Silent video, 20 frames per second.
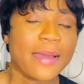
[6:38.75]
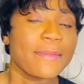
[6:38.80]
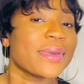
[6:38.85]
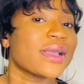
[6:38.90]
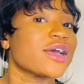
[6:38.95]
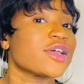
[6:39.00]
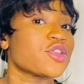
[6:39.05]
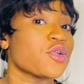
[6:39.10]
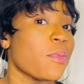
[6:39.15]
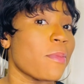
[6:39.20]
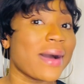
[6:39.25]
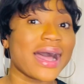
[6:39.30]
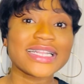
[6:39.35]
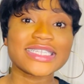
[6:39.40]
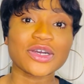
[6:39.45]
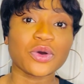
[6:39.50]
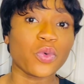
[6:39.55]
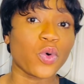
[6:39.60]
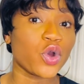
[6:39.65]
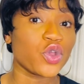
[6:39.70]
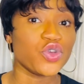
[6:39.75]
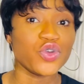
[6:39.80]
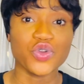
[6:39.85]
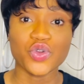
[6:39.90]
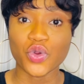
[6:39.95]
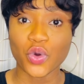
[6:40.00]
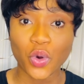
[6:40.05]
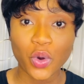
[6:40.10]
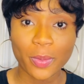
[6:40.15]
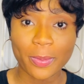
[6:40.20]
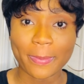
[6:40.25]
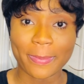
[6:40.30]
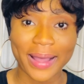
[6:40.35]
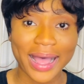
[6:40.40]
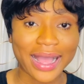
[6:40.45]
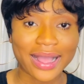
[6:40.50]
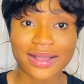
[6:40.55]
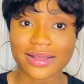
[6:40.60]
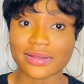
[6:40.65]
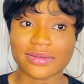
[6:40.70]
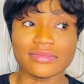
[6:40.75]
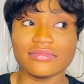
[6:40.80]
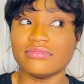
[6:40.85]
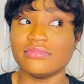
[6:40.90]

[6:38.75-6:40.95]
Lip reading: Because no matter what you know back